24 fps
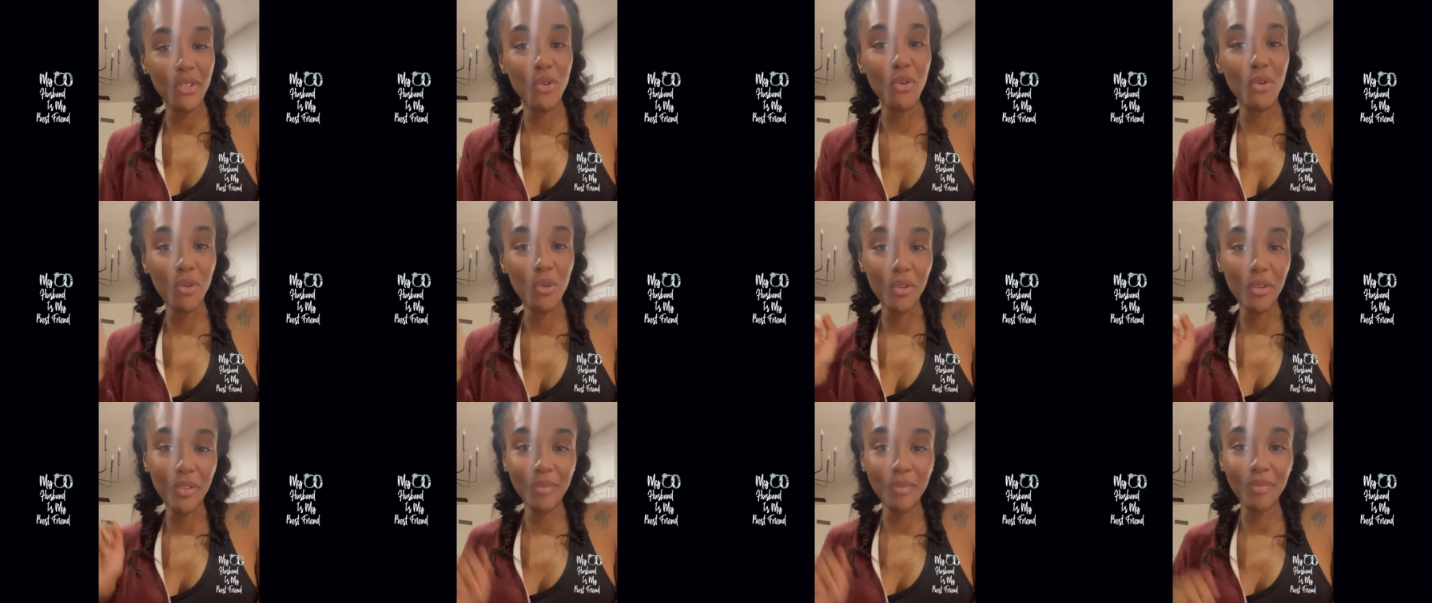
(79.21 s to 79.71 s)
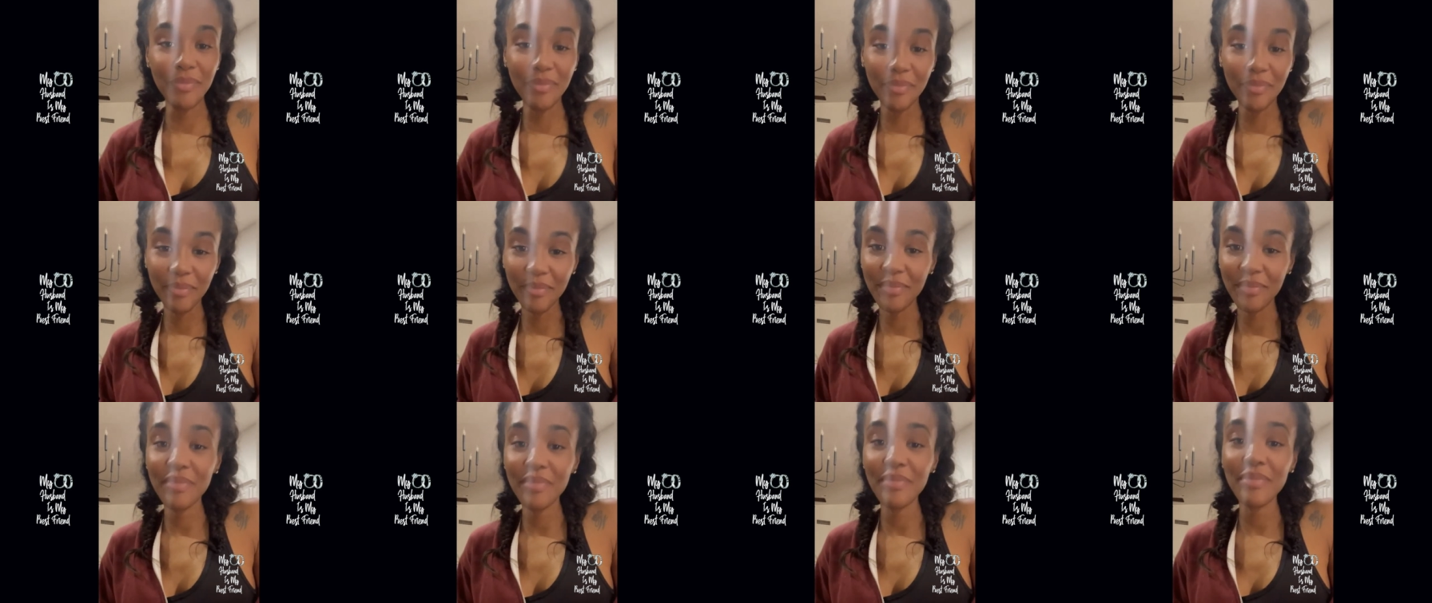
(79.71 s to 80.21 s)
school.
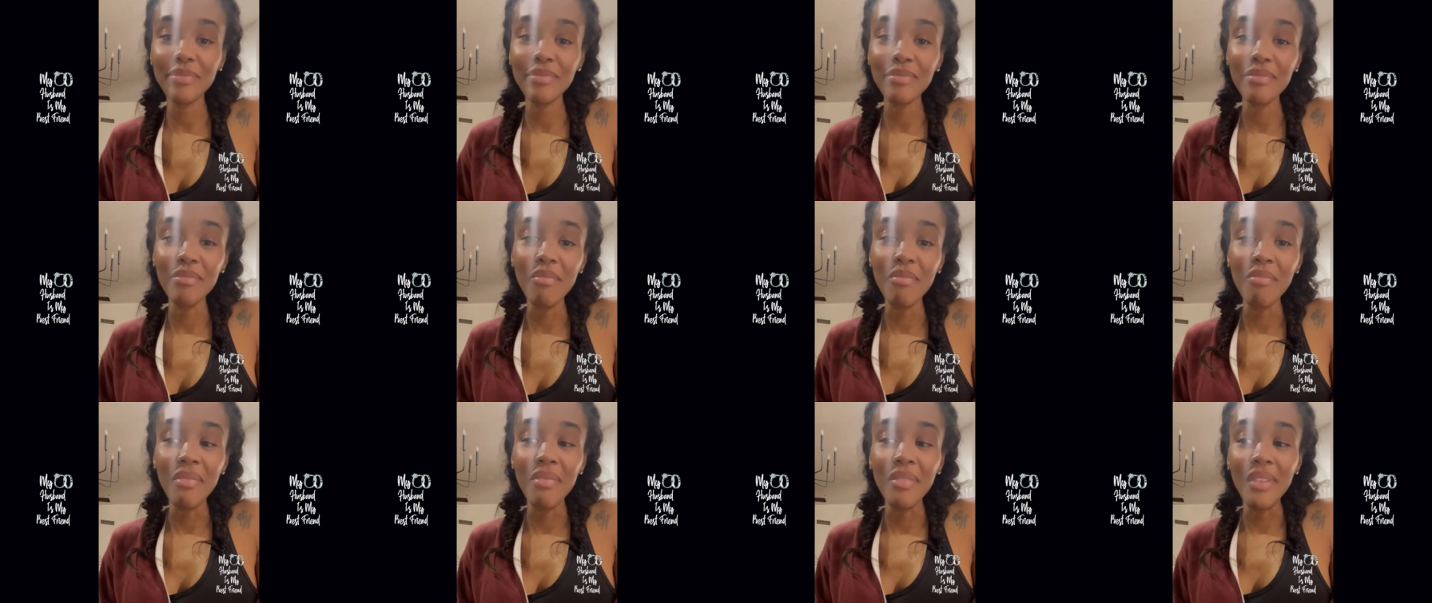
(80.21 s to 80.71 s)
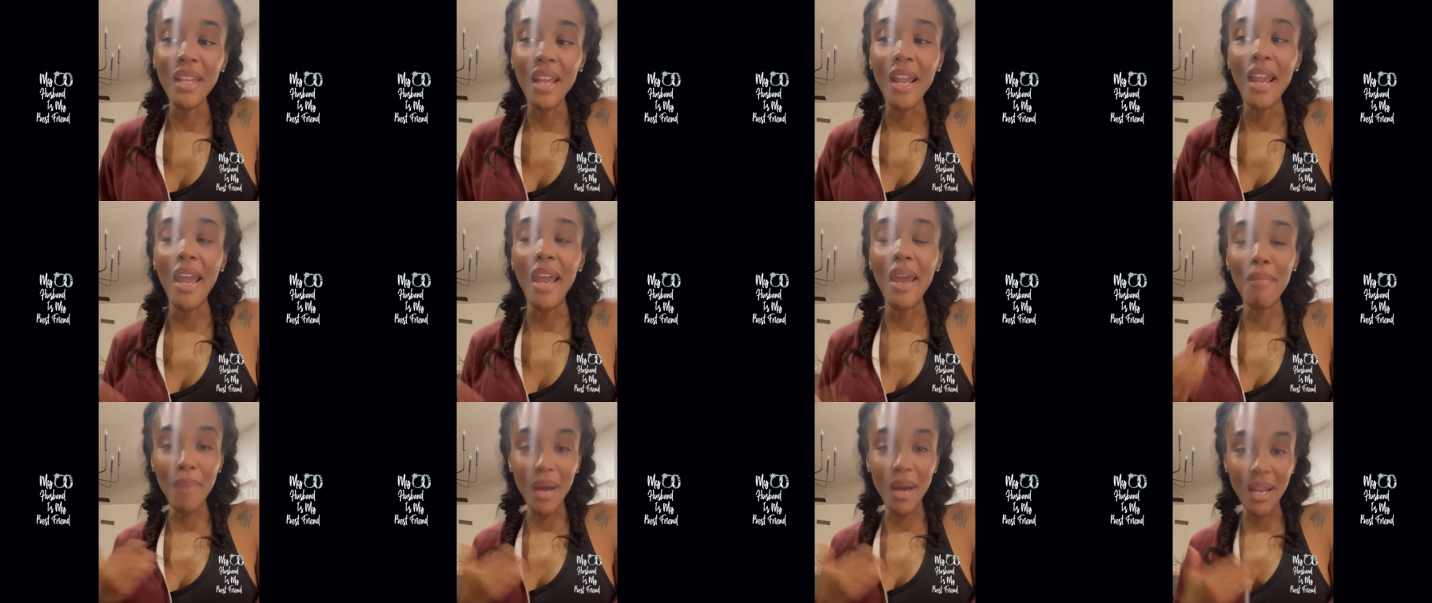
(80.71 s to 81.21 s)

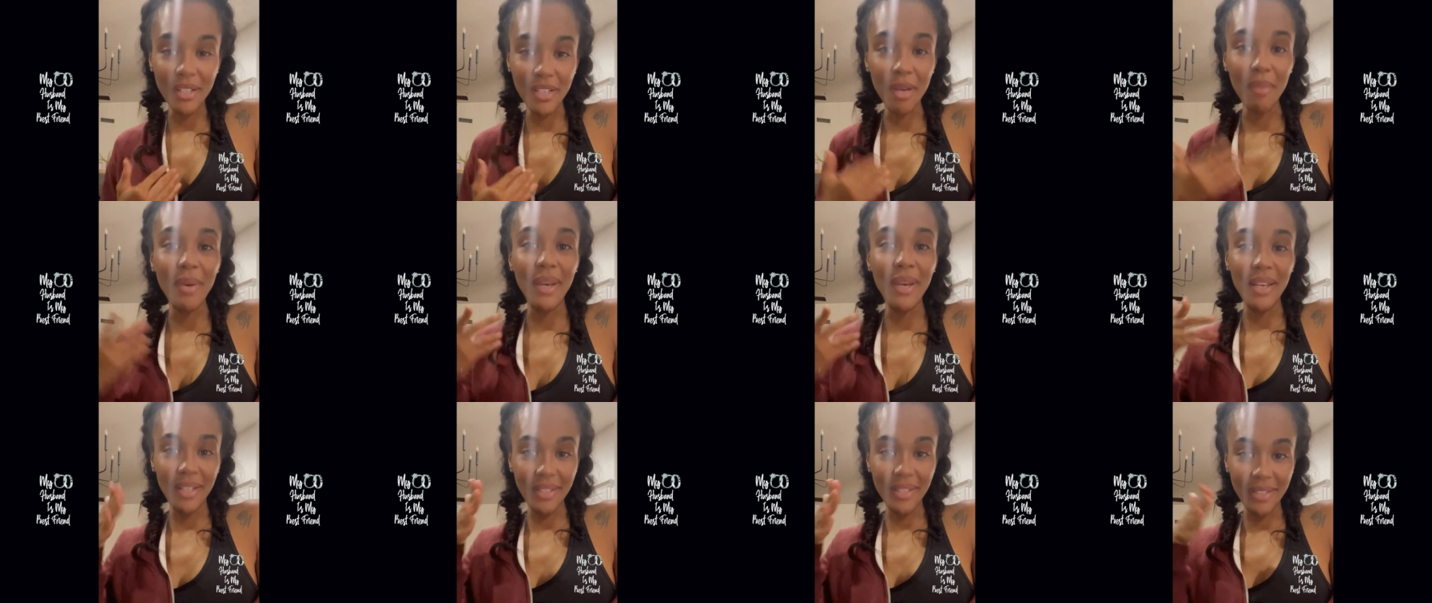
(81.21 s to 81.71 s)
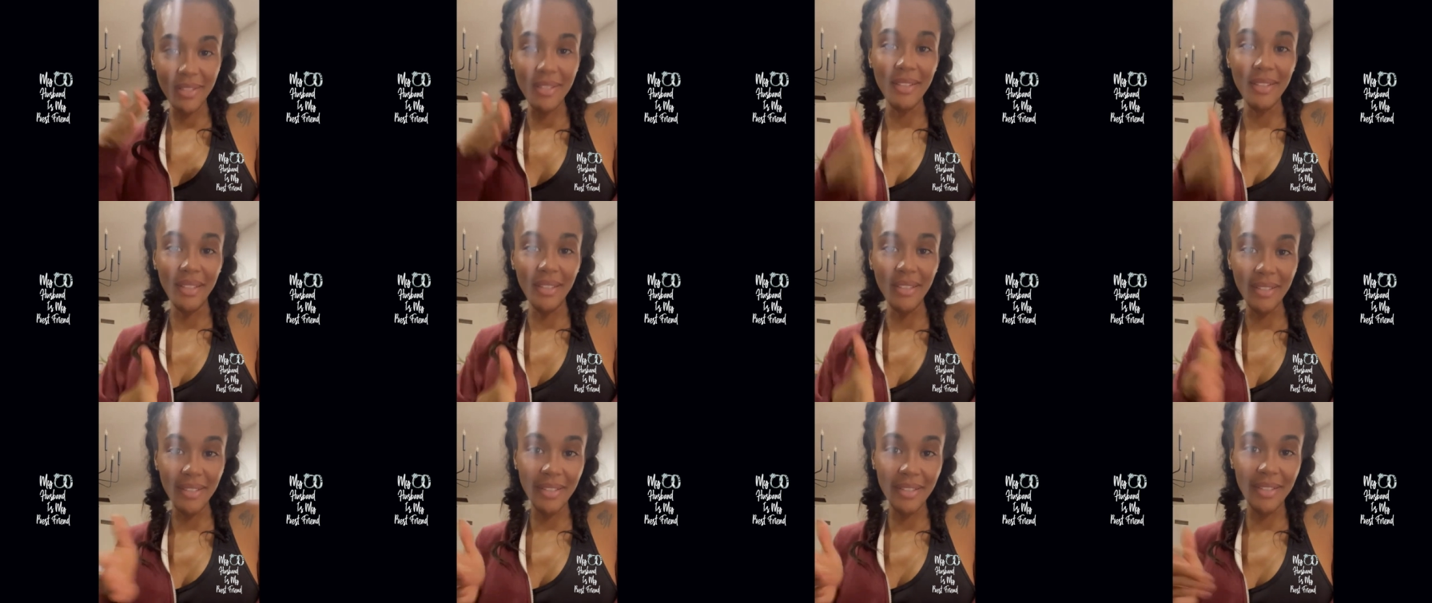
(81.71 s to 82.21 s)
And my dad
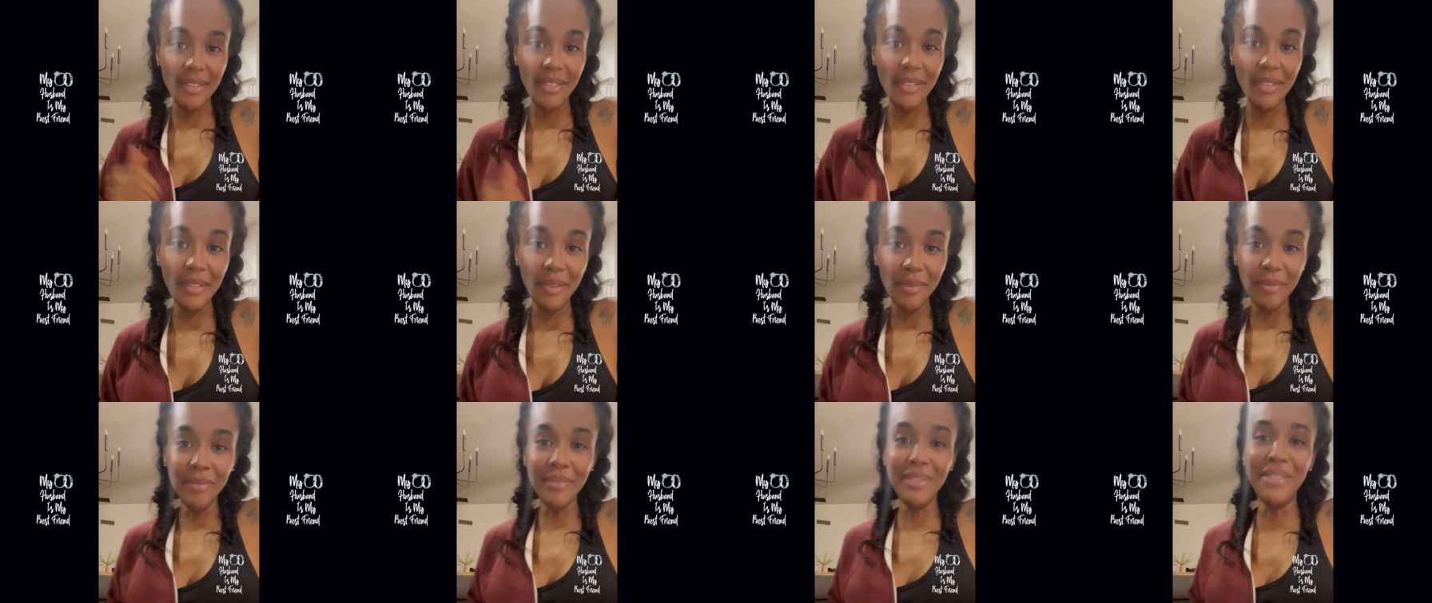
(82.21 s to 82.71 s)
listened.